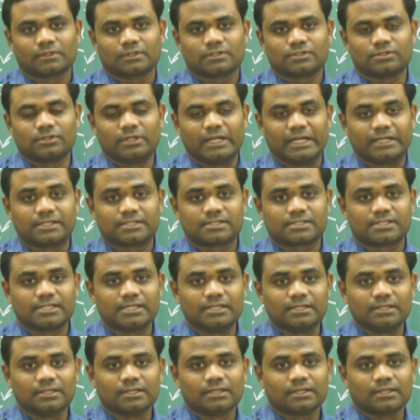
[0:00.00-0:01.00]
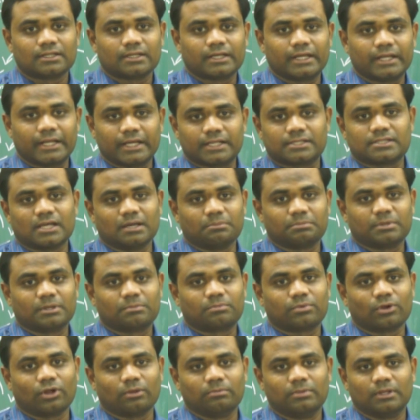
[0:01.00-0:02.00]
So let's see an example
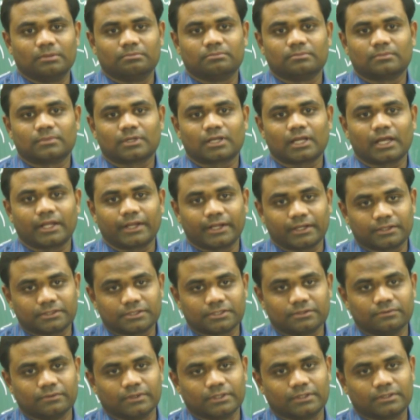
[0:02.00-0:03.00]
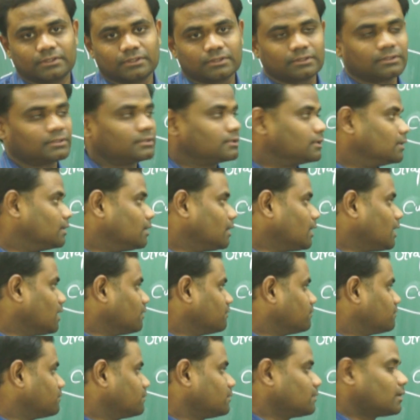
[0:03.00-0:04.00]
problem connected with
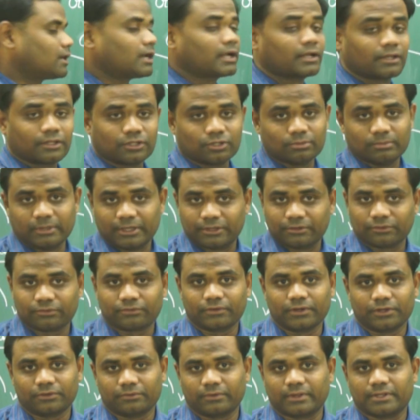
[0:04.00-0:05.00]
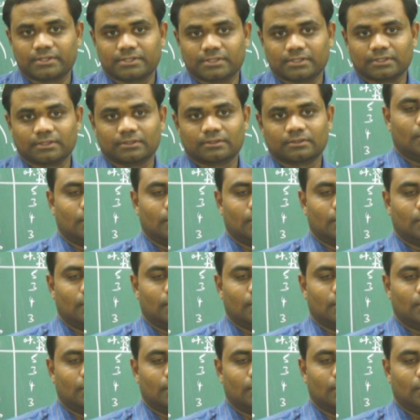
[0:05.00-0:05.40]
graph and cumulative frequency.